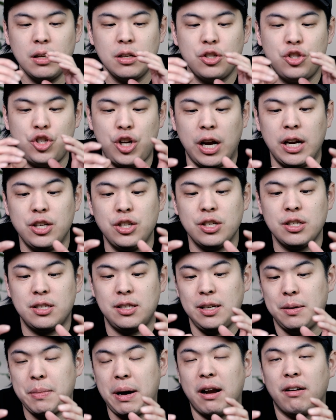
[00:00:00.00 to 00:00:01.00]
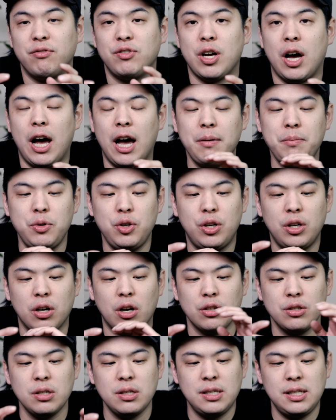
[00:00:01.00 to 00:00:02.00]
changes the amount of time. You can
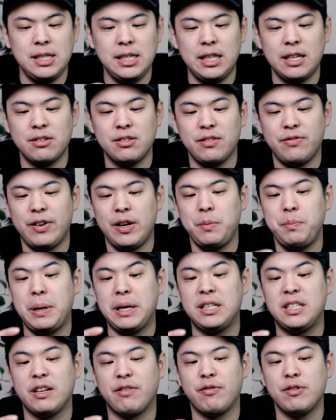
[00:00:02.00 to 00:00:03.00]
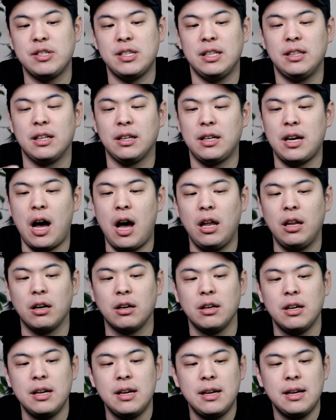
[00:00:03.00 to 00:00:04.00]
also see there's a very big difference in the
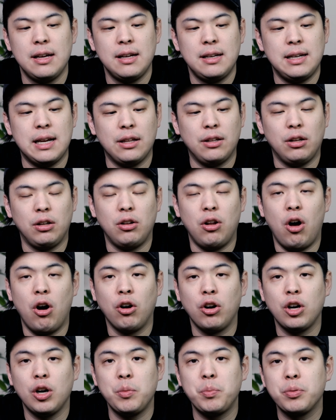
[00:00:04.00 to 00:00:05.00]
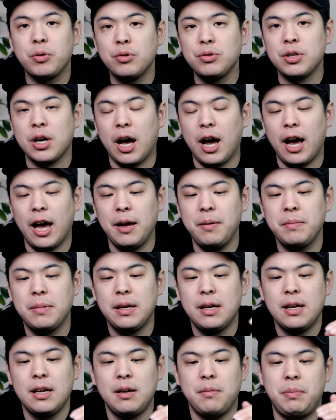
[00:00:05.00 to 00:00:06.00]
color. Now the longer brew time,
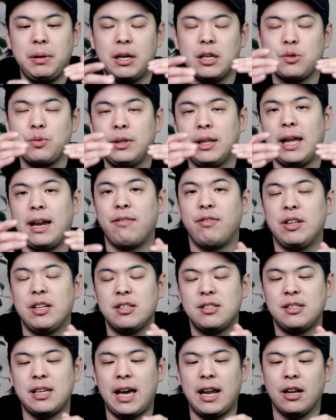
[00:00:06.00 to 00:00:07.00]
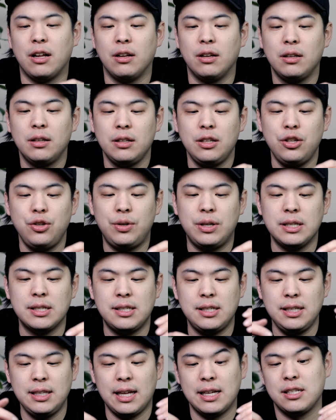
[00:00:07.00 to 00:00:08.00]
because we let everything settle, you can
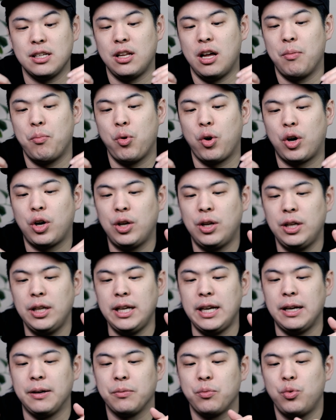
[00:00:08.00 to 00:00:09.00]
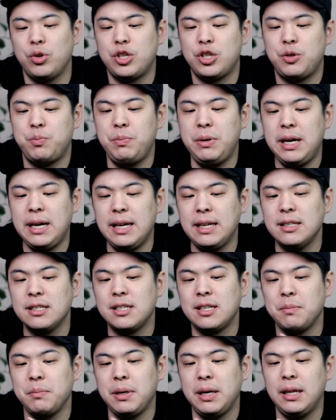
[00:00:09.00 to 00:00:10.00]
see that it's a lot more clean, which means
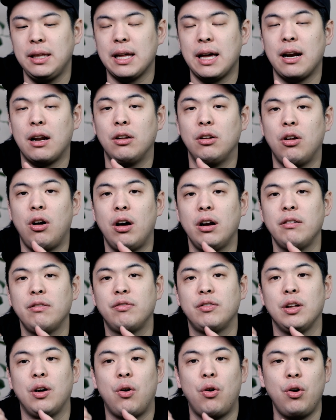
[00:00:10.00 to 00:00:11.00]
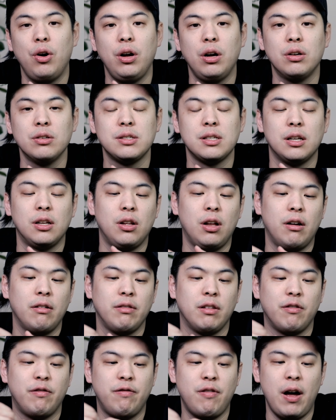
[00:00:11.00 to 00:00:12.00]
to me that a lot of the oils and a lot of
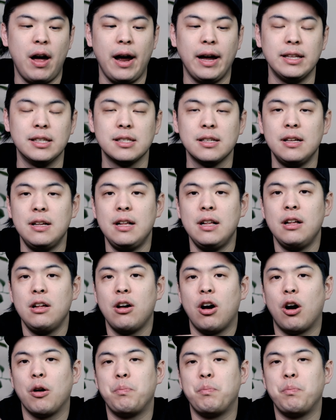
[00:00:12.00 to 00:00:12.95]
the fines are